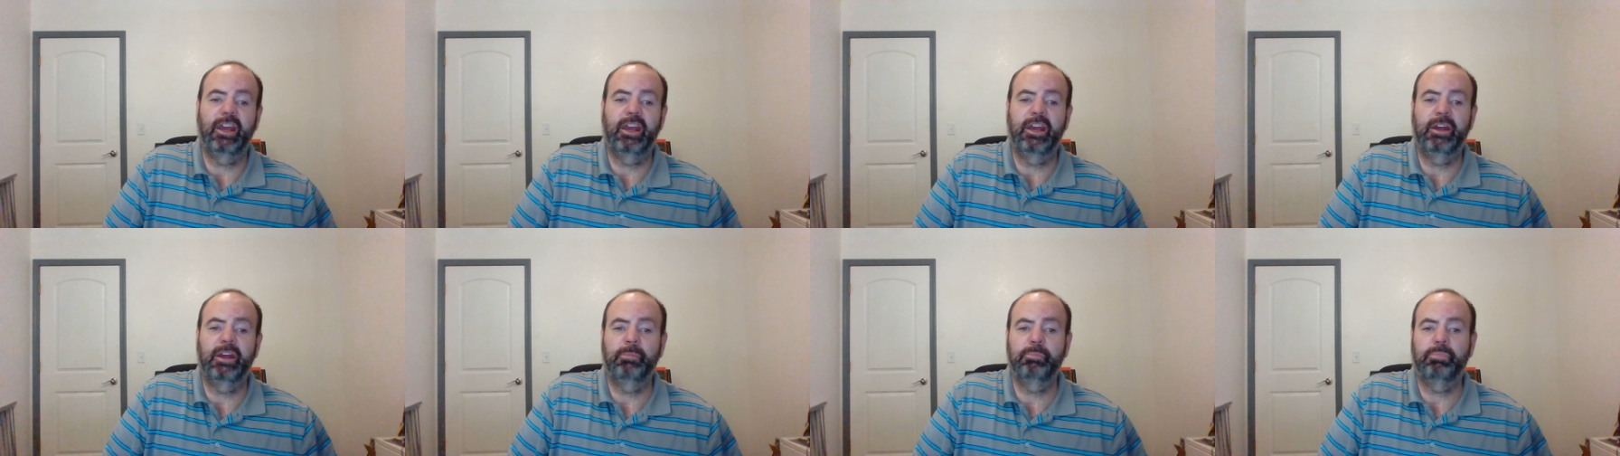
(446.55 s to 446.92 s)

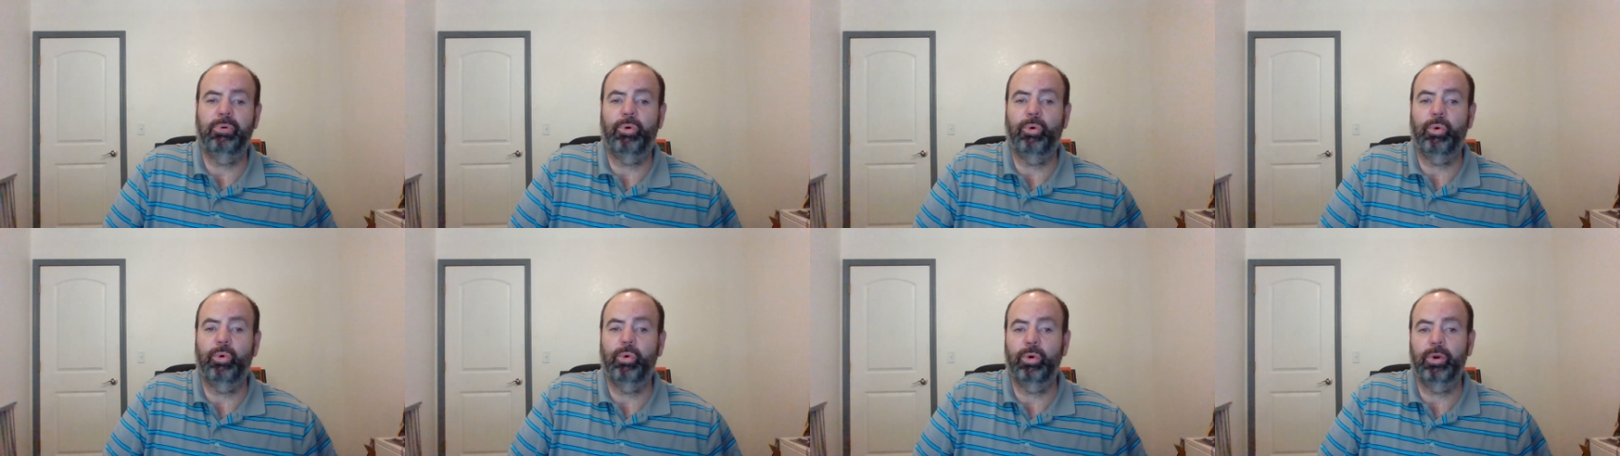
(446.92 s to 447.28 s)
and
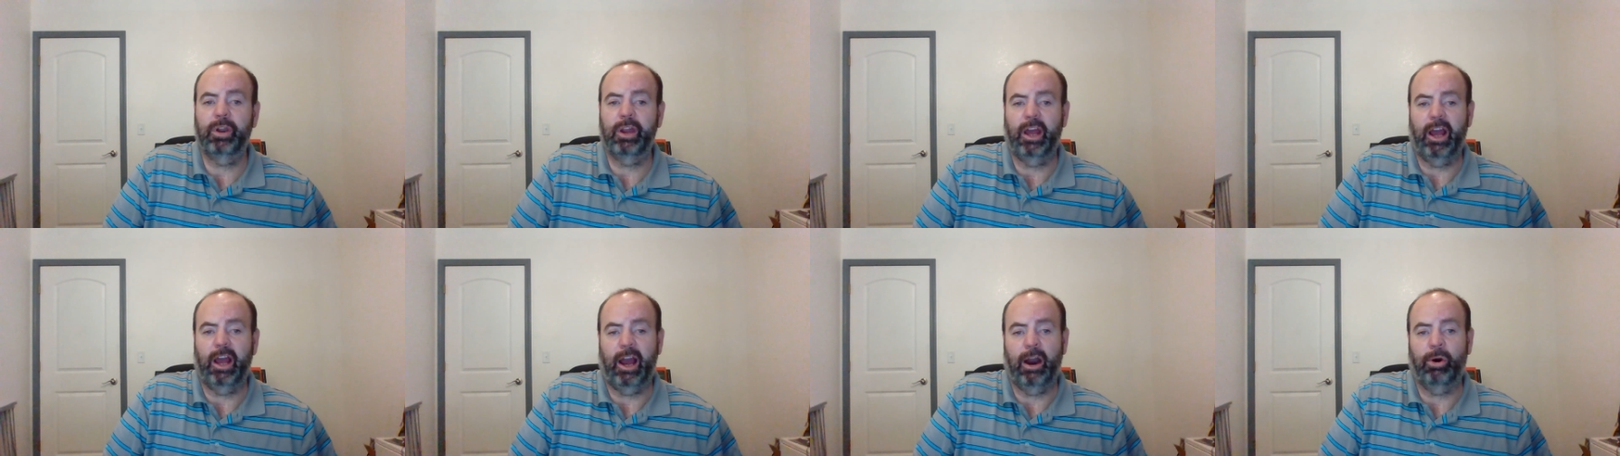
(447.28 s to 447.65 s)

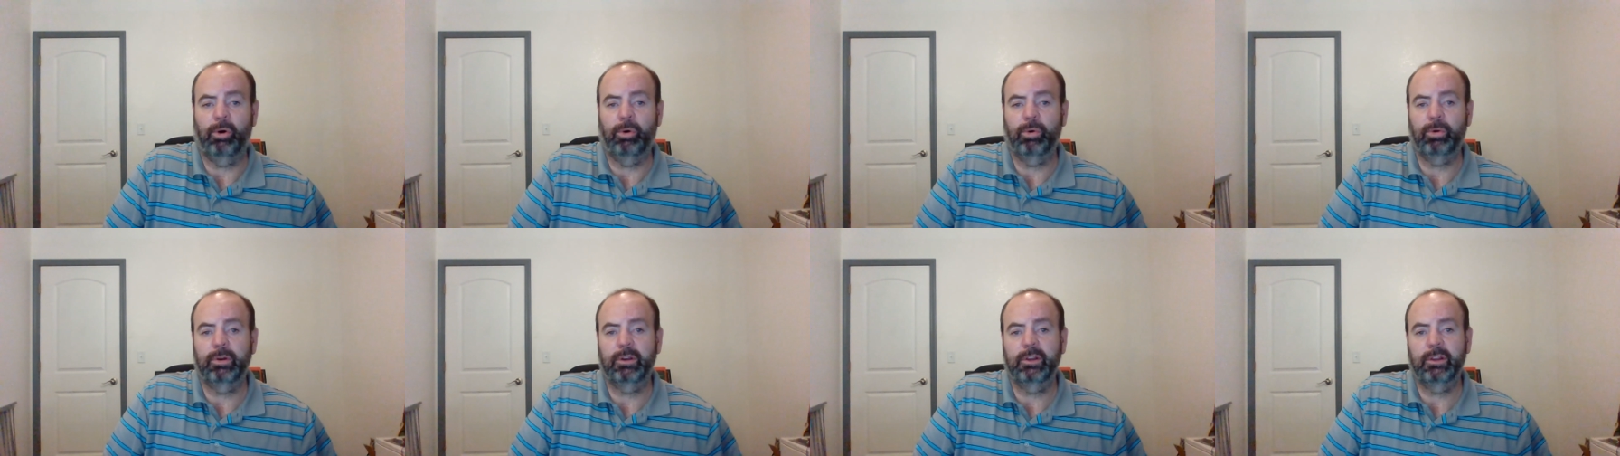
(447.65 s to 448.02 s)
poured
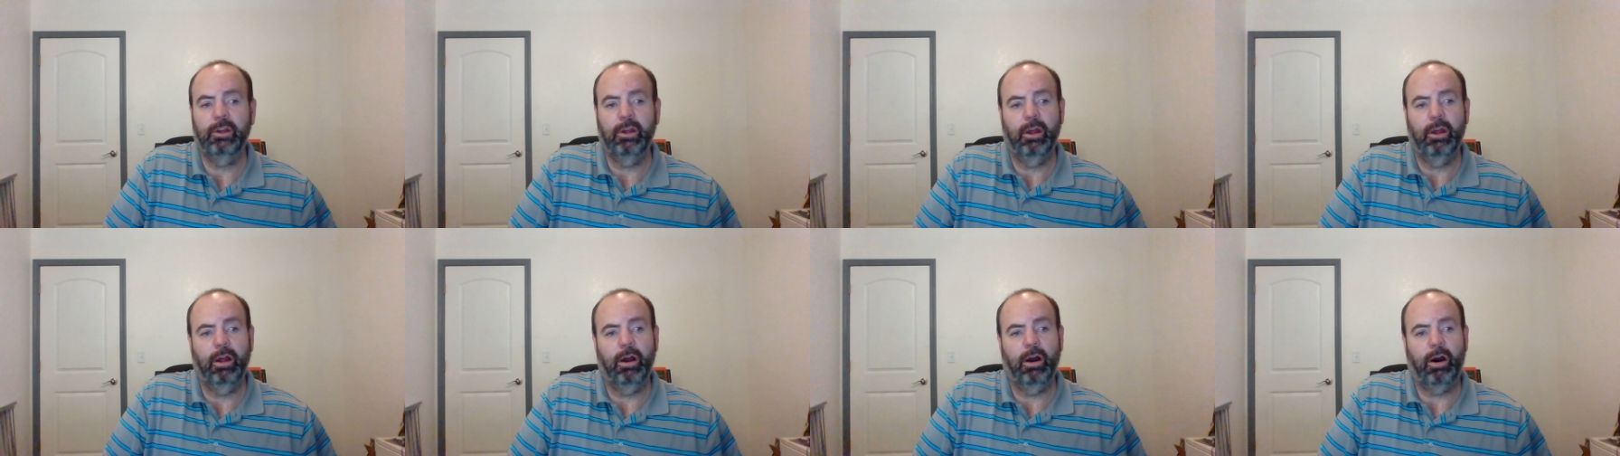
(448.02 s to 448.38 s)
out
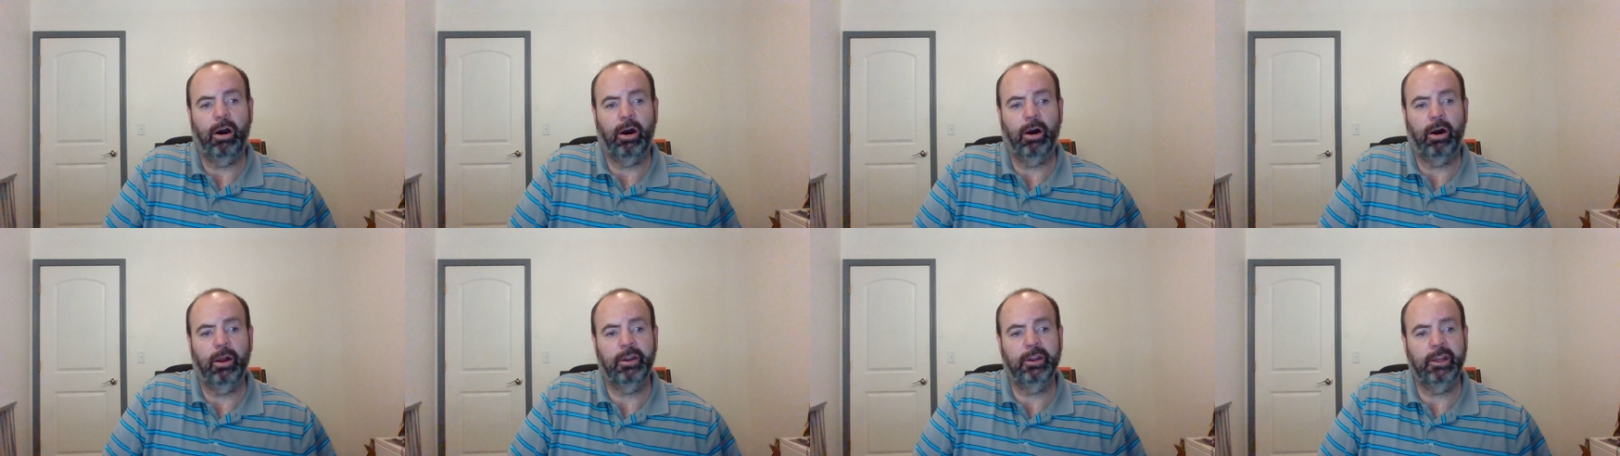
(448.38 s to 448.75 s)

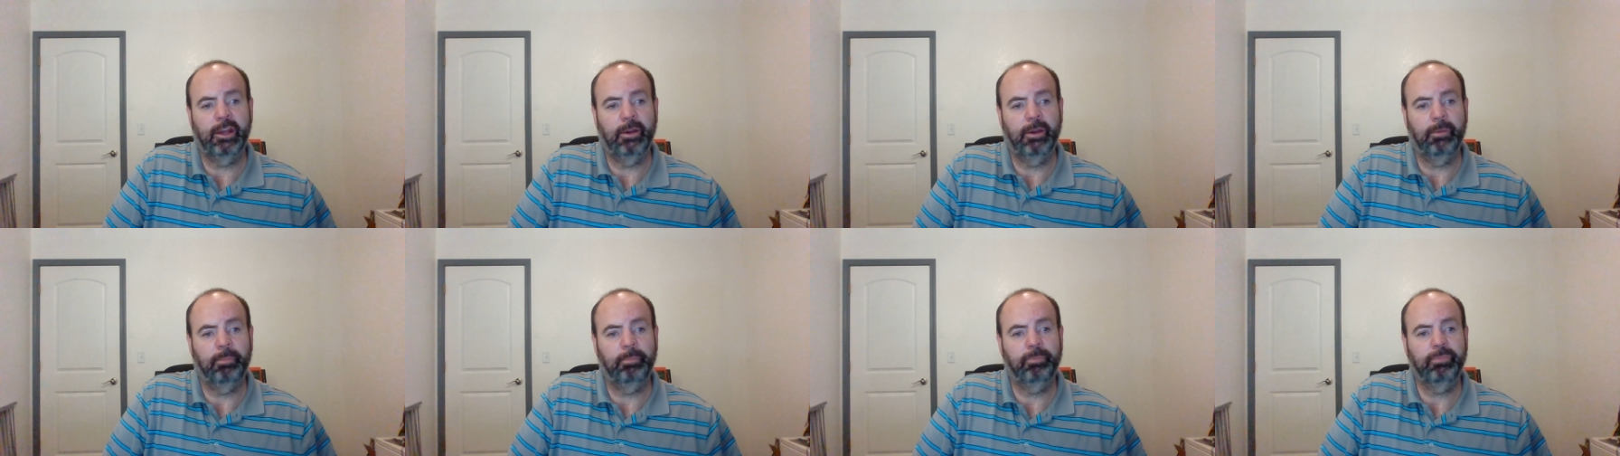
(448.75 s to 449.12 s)
on
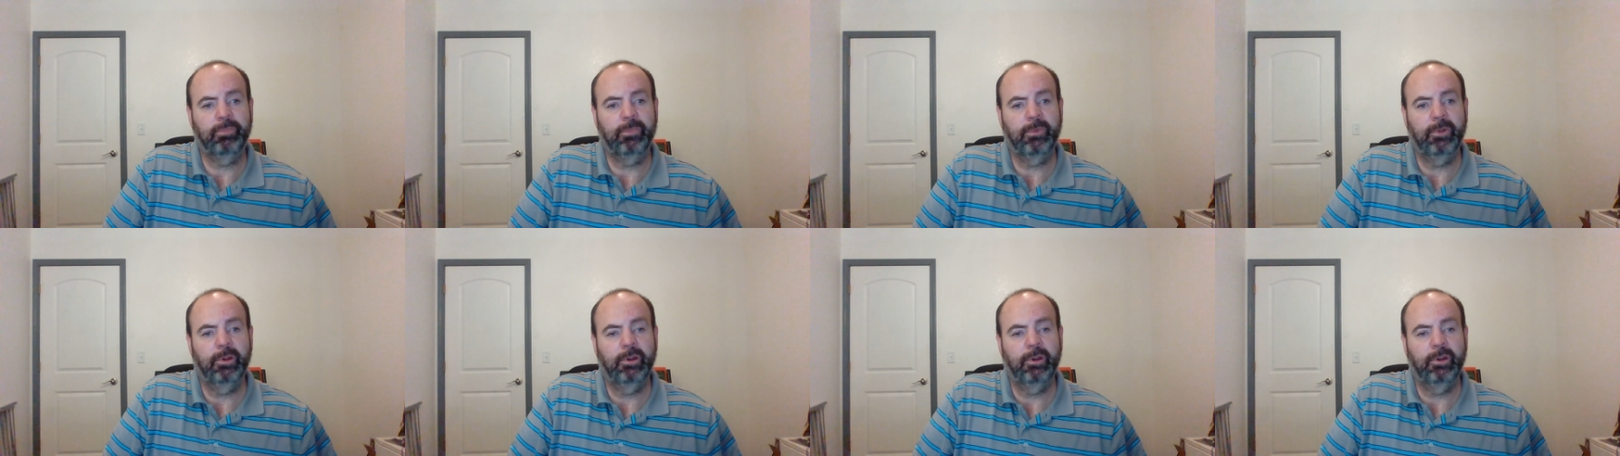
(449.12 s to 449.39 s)
him.